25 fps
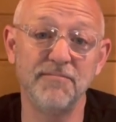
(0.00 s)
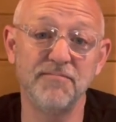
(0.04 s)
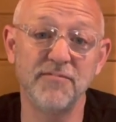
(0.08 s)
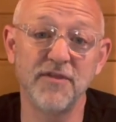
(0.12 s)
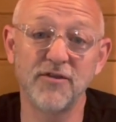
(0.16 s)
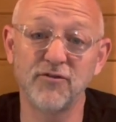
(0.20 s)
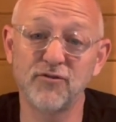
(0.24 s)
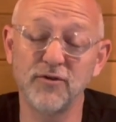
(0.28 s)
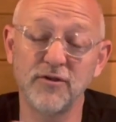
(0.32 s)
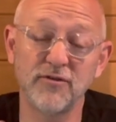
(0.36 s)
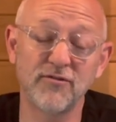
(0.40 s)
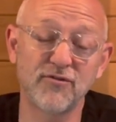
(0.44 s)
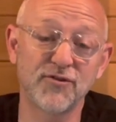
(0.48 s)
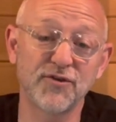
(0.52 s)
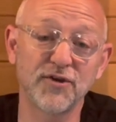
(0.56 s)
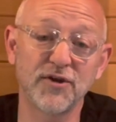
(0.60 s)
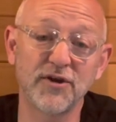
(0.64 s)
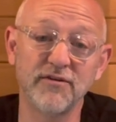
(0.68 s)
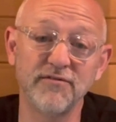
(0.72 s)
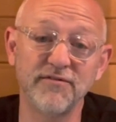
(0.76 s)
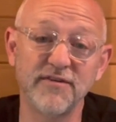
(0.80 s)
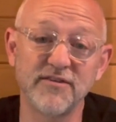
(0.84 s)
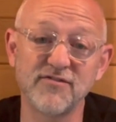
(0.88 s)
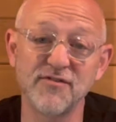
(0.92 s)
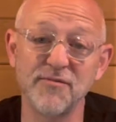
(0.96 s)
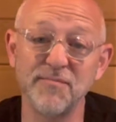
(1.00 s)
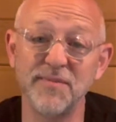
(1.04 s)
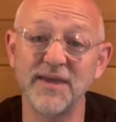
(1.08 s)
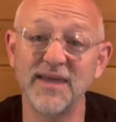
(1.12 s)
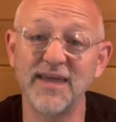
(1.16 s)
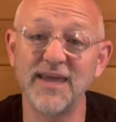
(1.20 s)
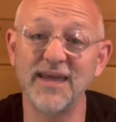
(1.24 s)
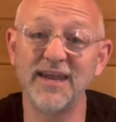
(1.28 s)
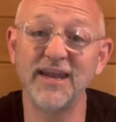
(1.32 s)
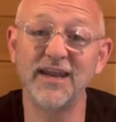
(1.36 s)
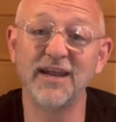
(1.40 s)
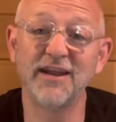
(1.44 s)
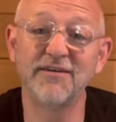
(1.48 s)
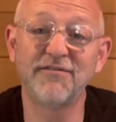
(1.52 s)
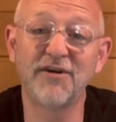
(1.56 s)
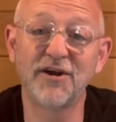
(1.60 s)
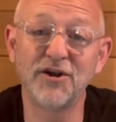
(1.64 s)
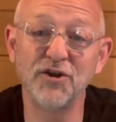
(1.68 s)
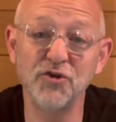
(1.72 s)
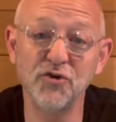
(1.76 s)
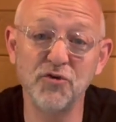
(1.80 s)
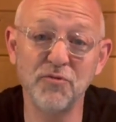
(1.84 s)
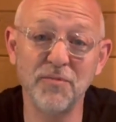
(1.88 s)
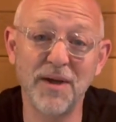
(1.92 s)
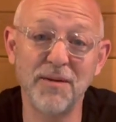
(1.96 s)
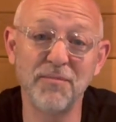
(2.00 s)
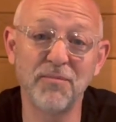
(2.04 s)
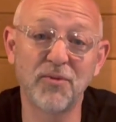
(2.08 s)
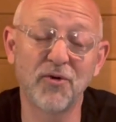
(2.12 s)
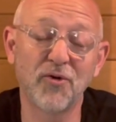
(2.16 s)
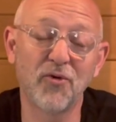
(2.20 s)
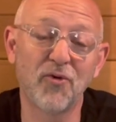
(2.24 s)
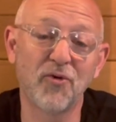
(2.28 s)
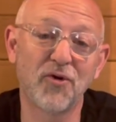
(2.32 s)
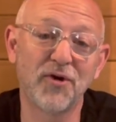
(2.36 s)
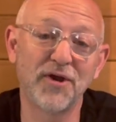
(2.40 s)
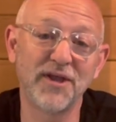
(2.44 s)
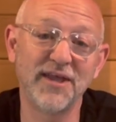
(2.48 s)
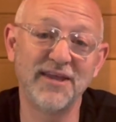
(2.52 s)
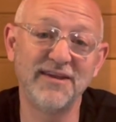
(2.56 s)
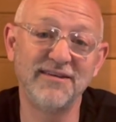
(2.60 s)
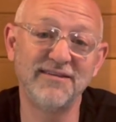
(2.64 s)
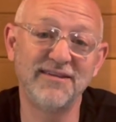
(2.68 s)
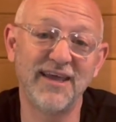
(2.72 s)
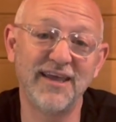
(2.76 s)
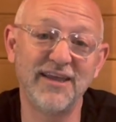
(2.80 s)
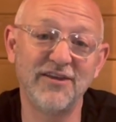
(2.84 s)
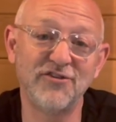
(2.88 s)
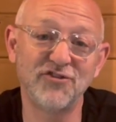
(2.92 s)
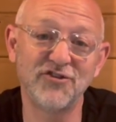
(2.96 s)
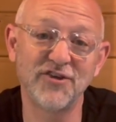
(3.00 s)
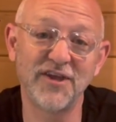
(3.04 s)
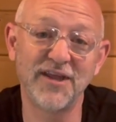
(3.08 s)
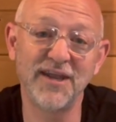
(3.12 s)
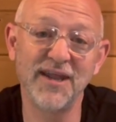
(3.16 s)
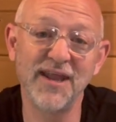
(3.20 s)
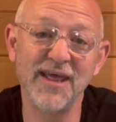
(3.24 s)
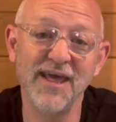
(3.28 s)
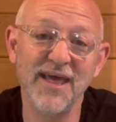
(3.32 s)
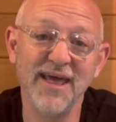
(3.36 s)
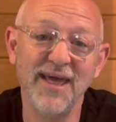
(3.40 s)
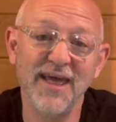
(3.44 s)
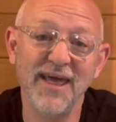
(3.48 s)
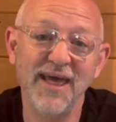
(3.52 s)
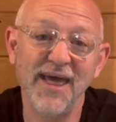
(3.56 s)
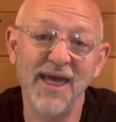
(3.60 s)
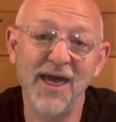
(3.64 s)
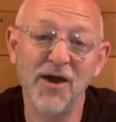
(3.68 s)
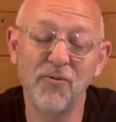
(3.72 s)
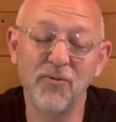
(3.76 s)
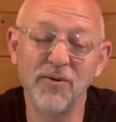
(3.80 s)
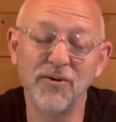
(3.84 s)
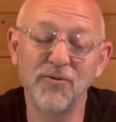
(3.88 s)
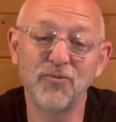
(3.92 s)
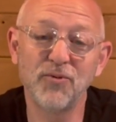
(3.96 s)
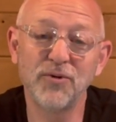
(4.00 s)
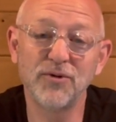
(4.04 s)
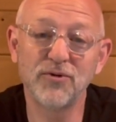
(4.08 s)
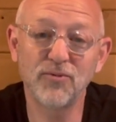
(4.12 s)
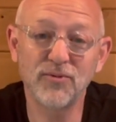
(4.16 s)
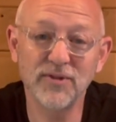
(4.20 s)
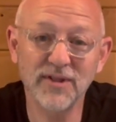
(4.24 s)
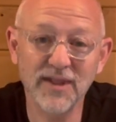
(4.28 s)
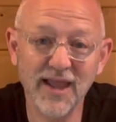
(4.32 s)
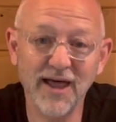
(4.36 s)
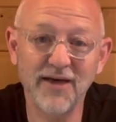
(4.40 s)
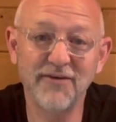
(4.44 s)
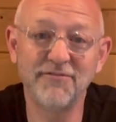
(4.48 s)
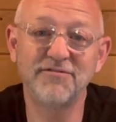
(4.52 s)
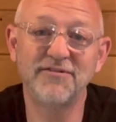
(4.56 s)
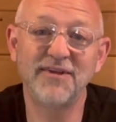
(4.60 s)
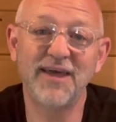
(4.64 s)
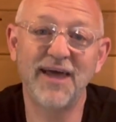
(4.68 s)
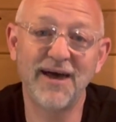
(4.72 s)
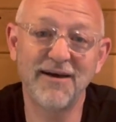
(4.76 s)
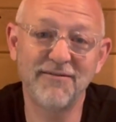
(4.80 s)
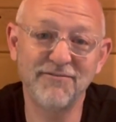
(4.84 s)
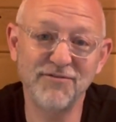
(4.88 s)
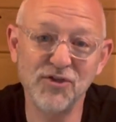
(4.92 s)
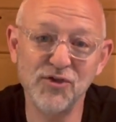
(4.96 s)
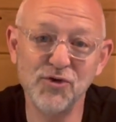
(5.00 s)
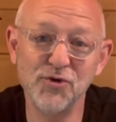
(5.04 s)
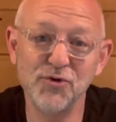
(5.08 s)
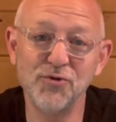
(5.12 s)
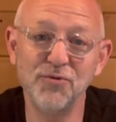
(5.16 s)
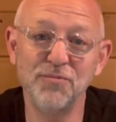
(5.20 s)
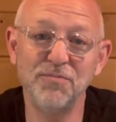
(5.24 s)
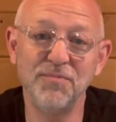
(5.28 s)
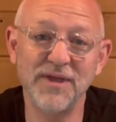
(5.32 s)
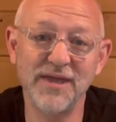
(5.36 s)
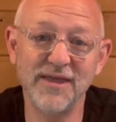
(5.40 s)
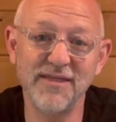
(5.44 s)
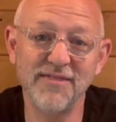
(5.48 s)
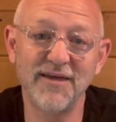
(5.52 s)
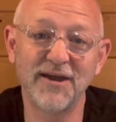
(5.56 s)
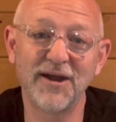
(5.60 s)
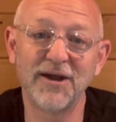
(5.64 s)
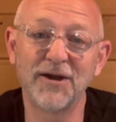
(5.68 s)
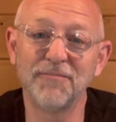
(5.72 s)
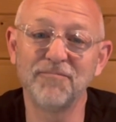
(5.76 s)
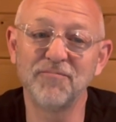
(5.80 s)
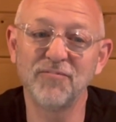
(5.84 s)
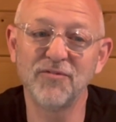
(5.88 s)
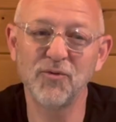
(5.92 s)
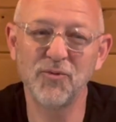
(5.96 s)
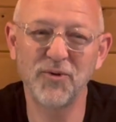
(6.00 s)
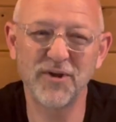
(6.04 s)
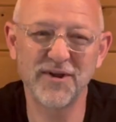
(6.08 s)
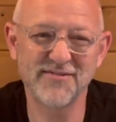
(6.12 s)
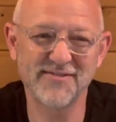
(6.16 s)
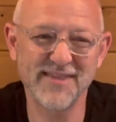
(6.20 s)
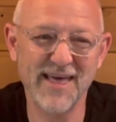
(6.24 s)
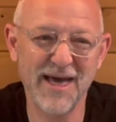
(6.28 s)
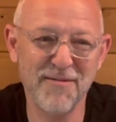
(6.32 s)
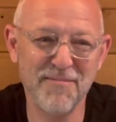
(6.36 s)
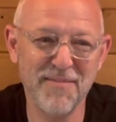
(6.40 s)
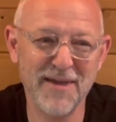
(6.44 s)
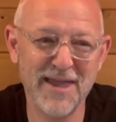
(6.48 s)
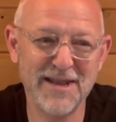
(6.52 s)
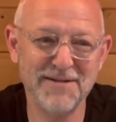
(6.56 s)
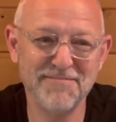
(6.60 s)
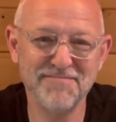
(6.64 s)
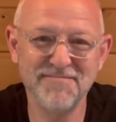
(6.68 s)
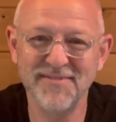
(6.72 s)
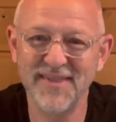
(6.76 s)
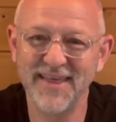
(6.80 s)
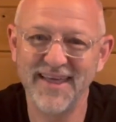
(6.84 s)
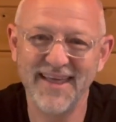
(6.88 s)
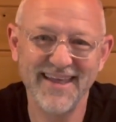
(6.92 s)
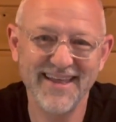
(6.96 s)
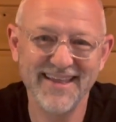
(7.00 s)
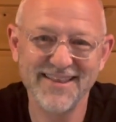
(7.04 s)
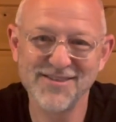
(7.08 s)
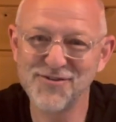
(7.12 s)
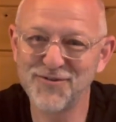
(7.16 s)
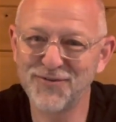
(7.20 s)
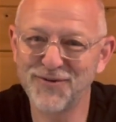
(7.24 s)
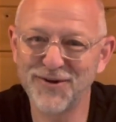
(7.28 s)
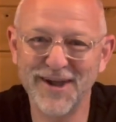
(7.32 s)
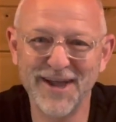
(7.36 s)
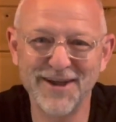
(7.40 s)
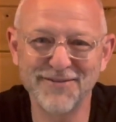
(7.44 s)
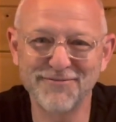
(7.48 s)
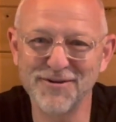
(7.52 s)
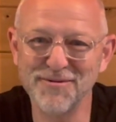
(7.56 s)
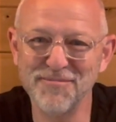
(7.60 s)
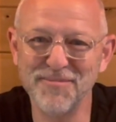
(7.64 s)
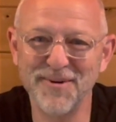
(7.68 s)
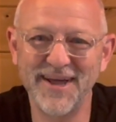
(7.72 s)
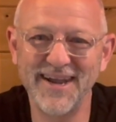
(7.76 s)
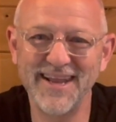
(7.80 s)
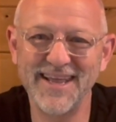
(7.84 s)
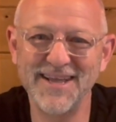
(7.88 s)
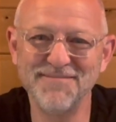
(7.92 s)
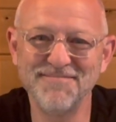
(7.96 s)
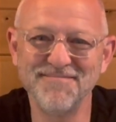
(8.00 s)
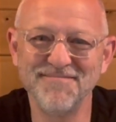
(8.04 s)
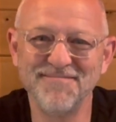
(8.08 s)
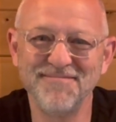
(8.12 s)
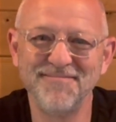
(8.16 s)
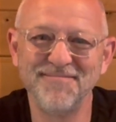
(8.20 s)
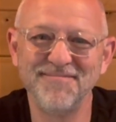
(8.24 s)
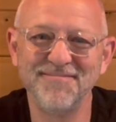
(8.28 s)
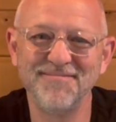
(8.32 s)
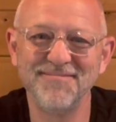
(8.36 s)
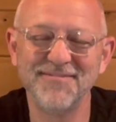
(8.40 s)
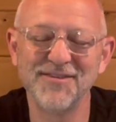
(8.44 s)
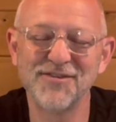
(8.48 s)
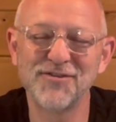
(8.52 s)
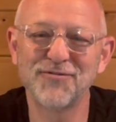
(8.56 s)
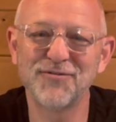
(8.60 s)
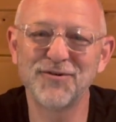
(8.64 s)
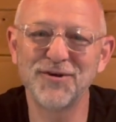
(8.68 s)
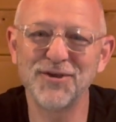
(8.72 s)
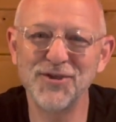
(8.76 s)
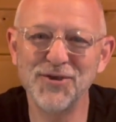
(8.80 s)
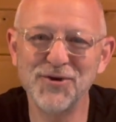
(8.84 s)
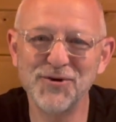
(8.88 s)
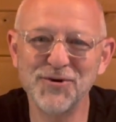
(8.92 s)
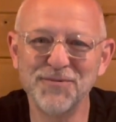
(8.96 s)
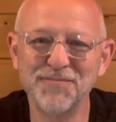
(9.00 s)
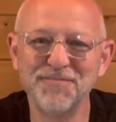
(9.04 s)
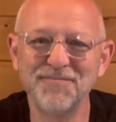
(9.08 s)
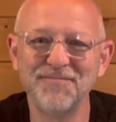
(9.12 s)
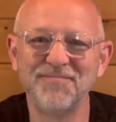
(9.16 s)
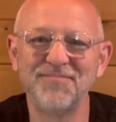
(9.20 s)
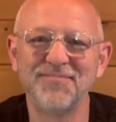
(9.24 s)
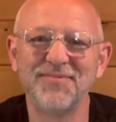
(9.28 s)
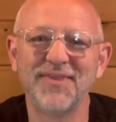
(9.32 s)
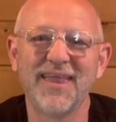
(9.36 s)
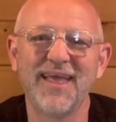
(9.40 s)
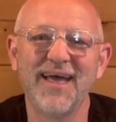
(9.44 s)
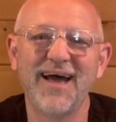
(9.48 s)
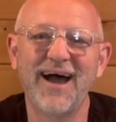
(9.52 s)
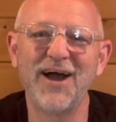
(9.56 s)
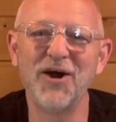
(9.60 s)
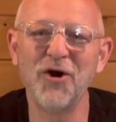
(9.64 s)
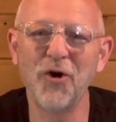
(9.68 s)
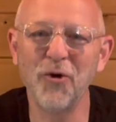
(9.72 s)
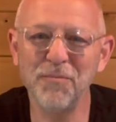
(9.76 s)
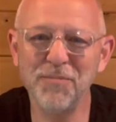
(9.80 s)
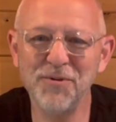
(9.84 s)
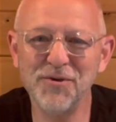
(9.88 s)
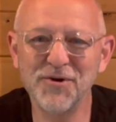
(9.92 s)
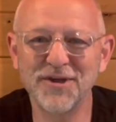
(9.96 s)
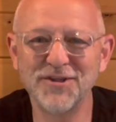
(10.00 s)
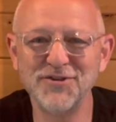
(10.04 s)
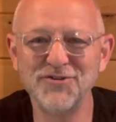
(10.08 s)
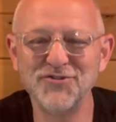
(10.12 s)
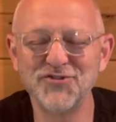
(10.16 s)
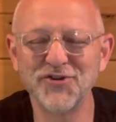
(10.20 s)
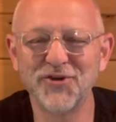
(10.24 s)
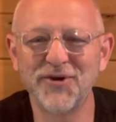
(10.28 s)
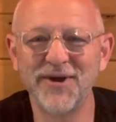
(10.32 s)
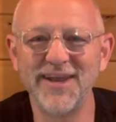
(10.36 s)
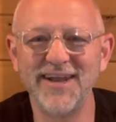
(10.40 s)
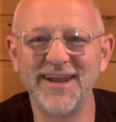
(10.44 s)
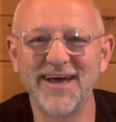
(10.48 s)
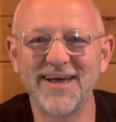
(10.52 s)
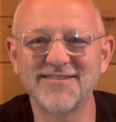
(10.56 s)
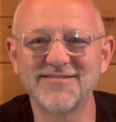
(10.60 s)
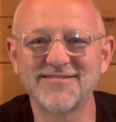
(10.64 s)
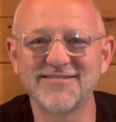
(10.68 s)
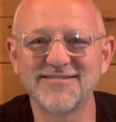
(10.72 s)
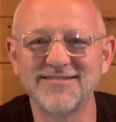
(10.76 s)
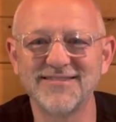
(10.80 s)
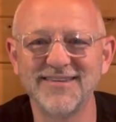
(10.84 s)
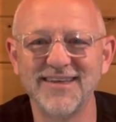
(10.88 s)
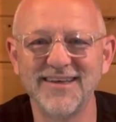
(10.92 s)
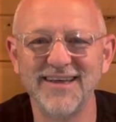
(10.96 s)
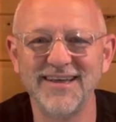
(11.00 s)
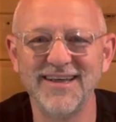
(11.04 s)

This would serve as the beginning of our new member orientation, and we would love to have you be there. What does that mean? It's for everybody. It's for you. I hope you can join us.